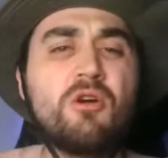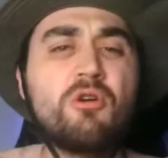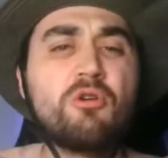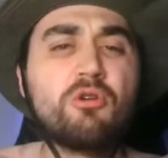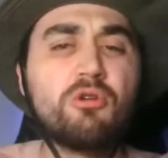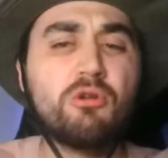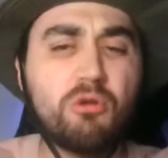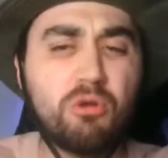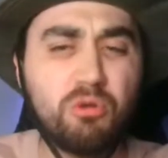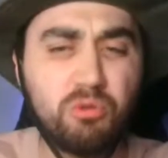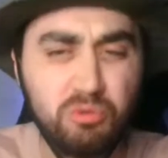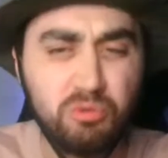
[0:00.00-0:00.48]

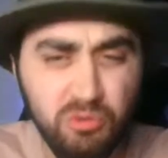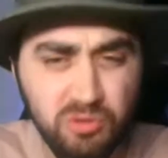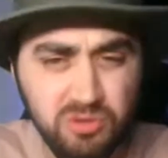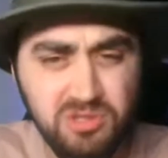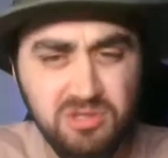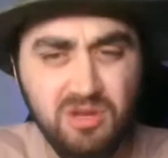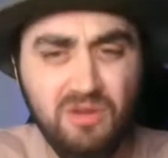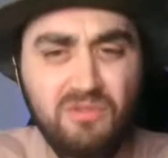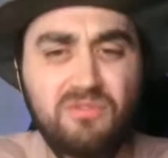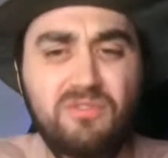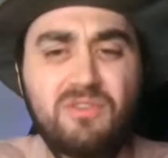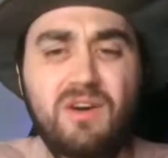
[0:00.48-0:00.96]

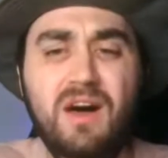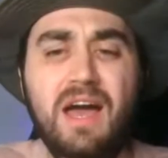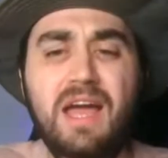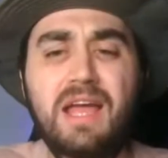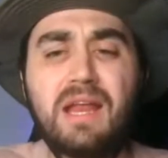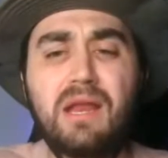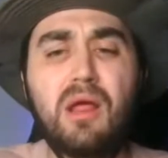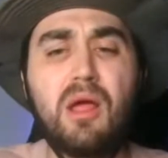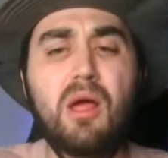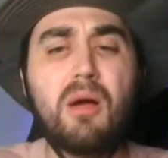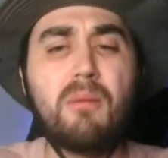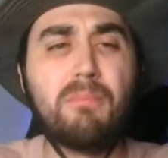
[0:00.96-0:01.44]
crucified
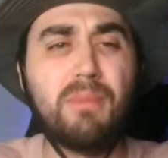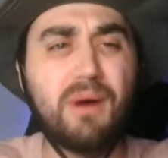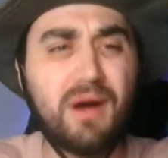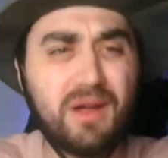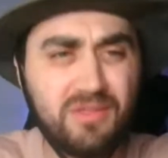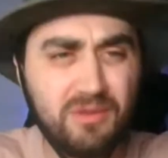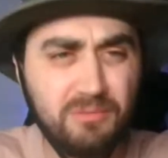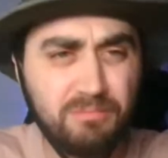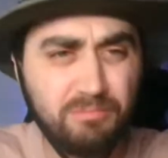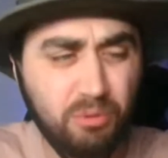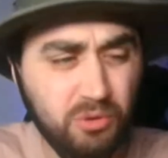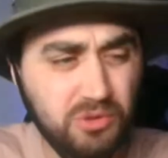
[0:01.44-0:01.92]
by
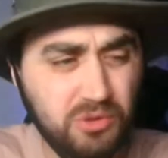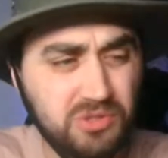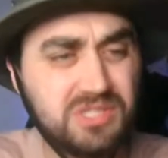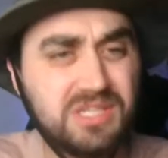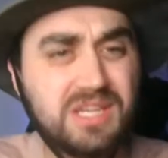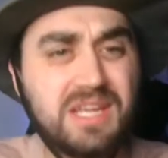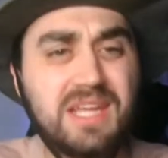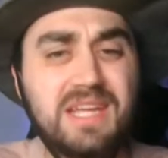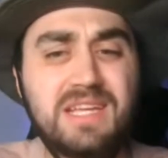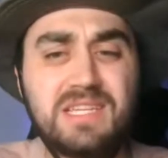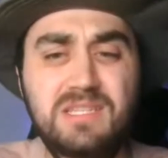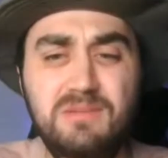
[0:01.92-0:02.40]
the
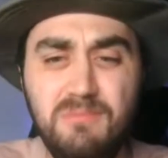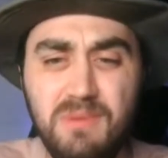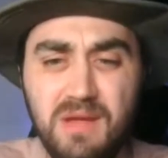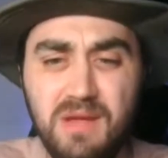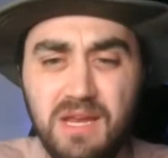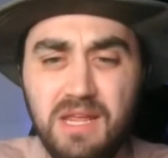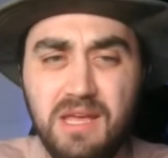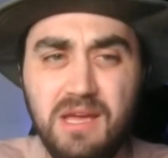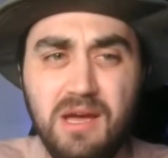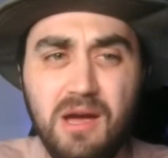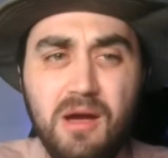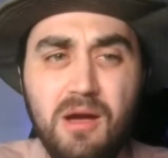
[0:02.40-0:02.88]
Portuguese
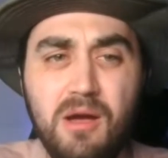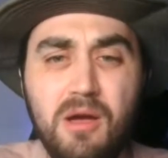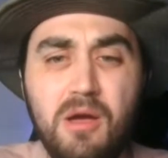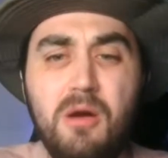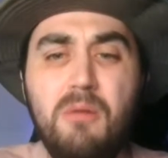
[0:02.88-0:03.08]
media.